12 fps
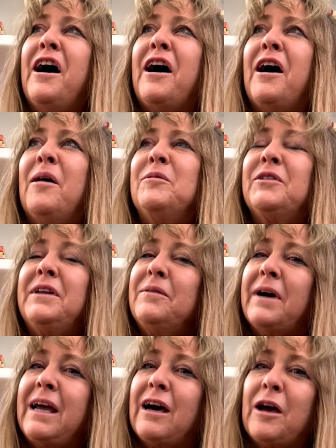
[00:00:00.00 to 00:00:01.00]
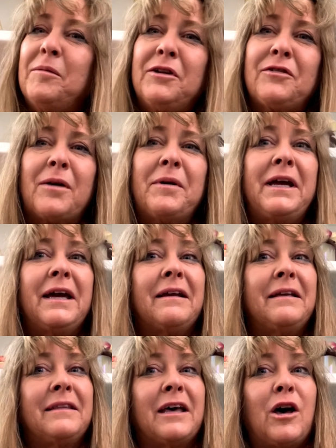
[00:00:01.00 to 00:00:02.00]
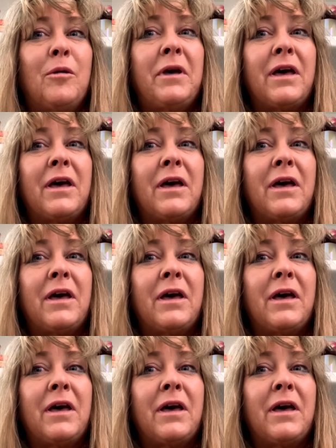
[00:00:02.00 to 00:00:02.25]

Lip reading: So anyway, I'm gonna try my hand at them,